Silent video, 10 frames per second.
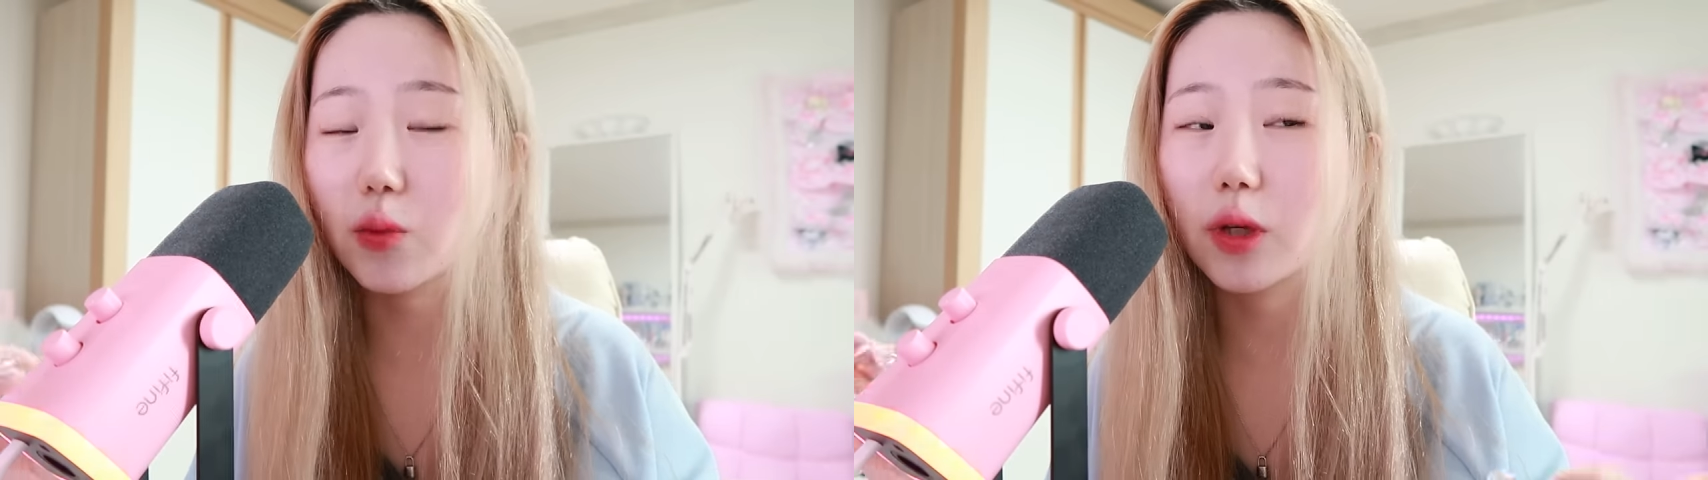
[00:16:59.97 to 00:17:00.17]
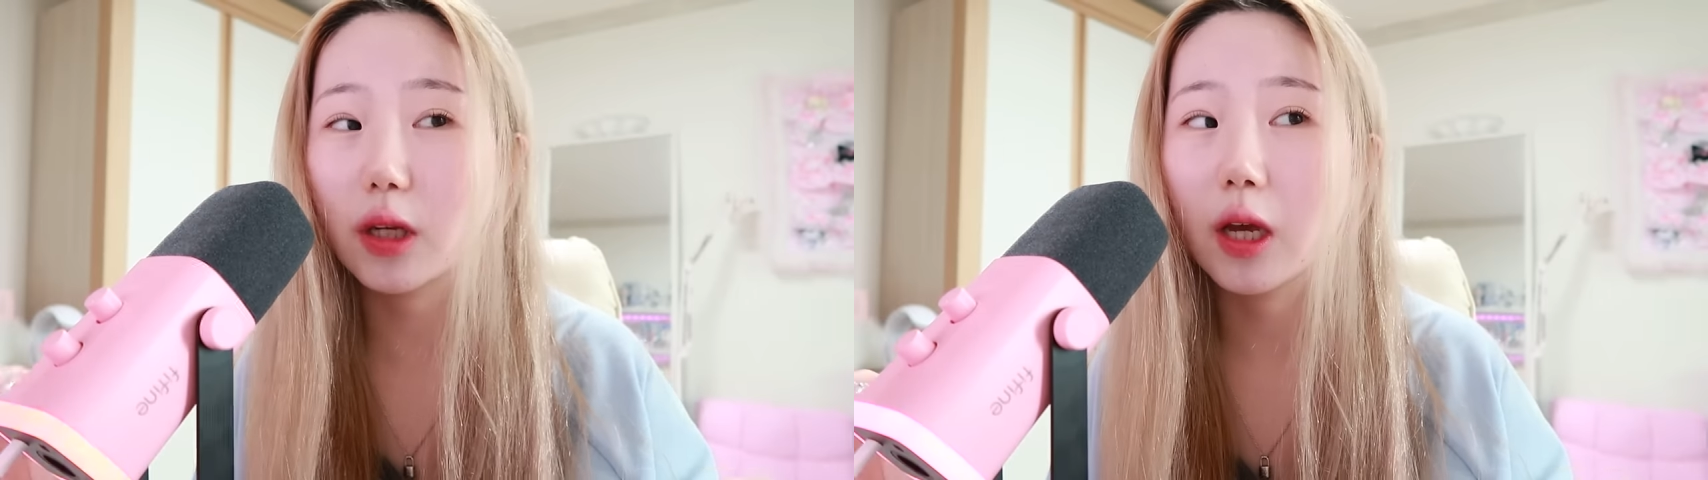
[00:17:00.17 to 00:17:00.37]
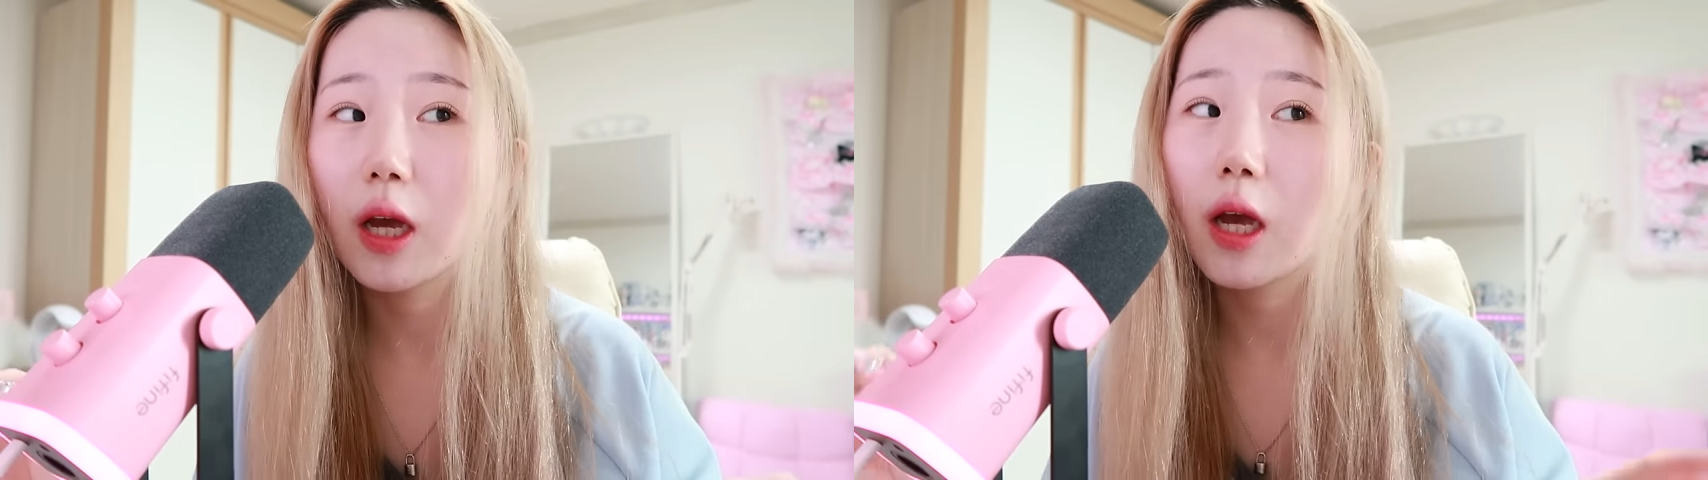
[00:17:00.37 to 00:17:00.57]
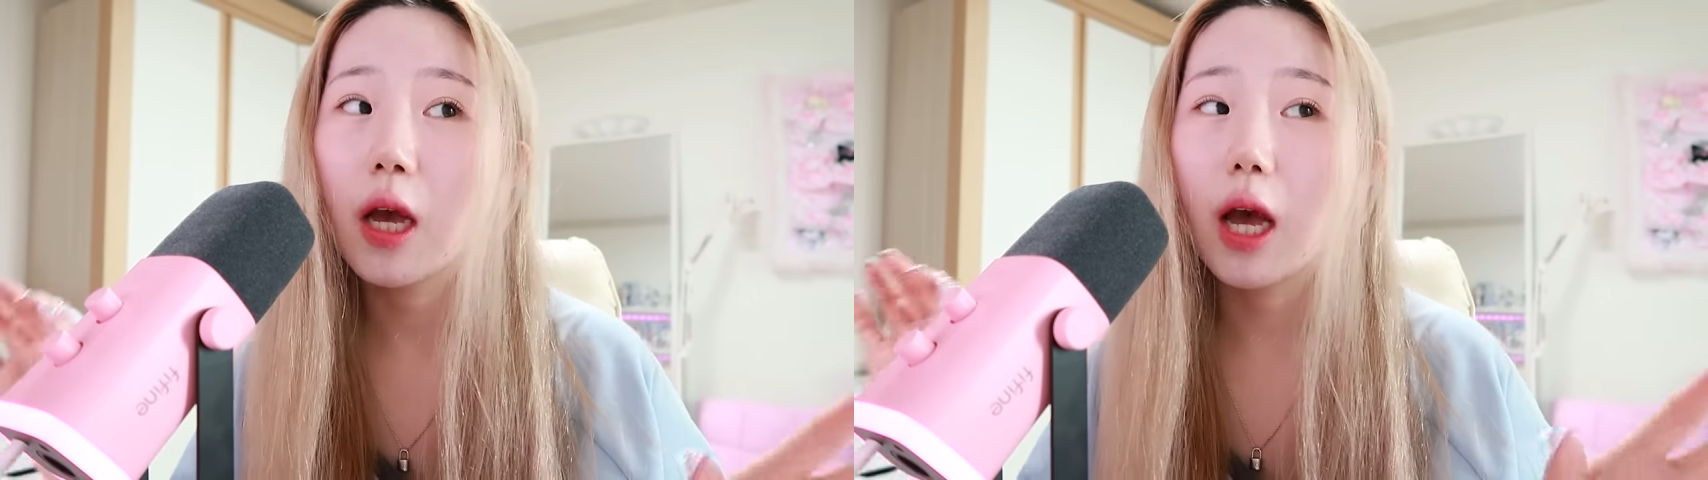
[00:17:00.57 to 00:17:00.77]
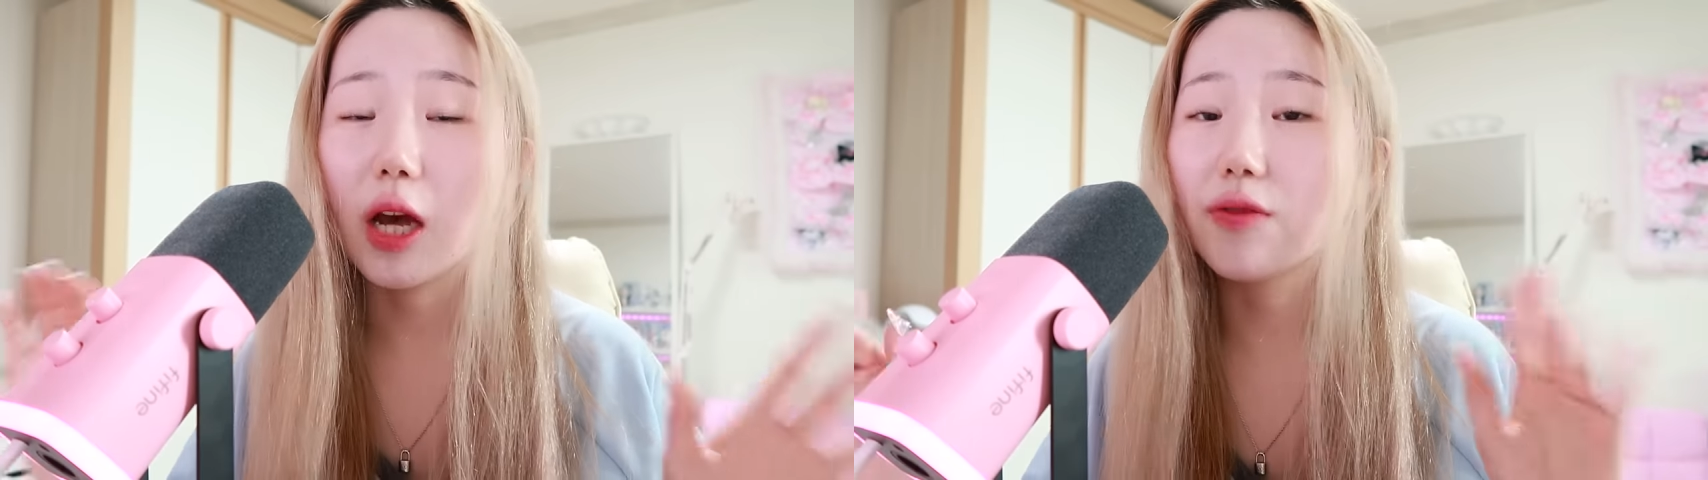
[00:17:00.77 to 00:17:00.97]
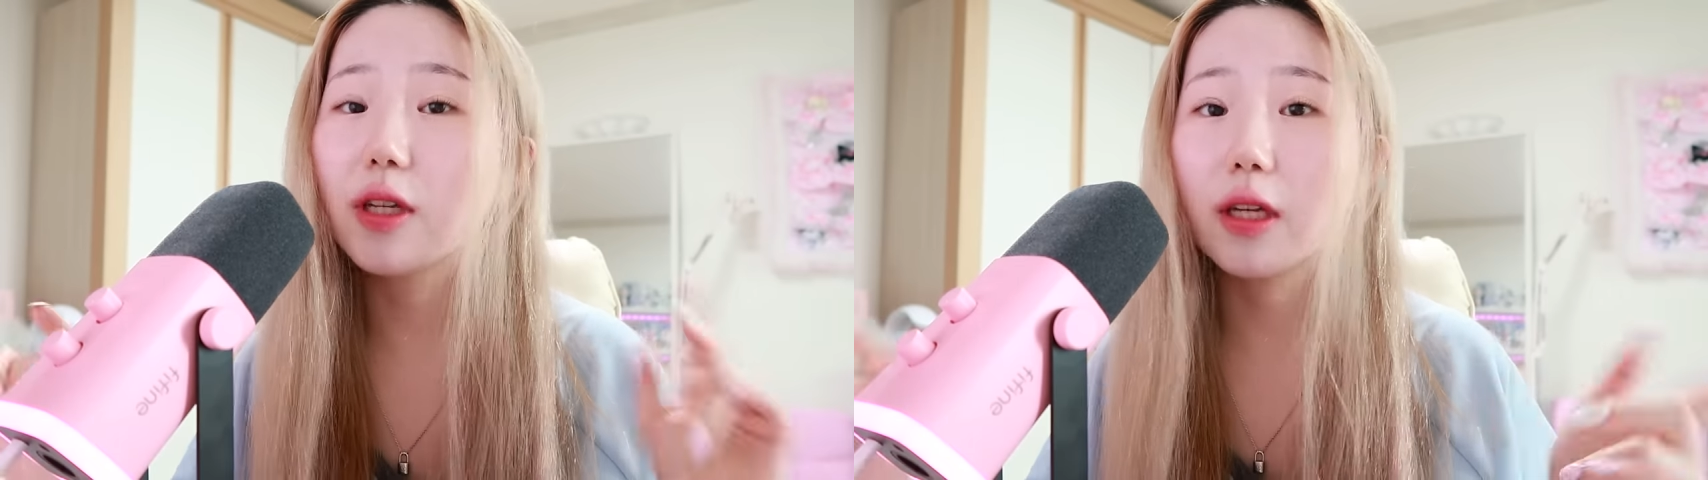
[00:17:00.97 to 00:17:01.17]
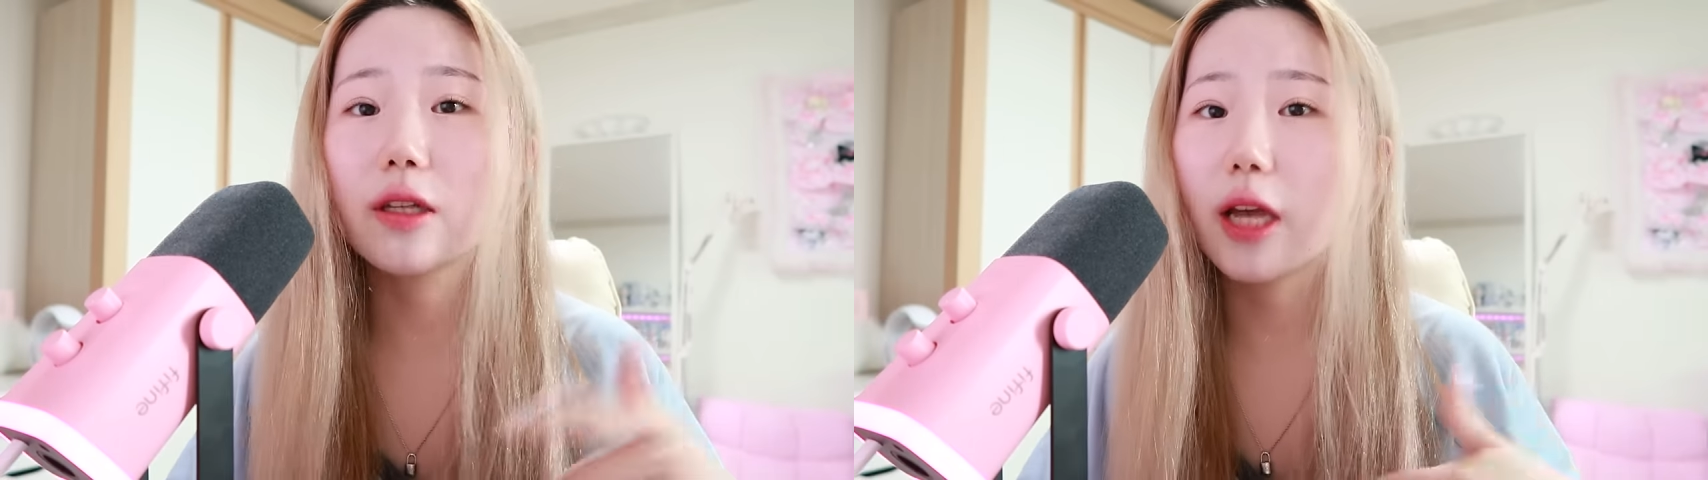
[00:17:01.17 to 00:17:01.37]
We haven't eaten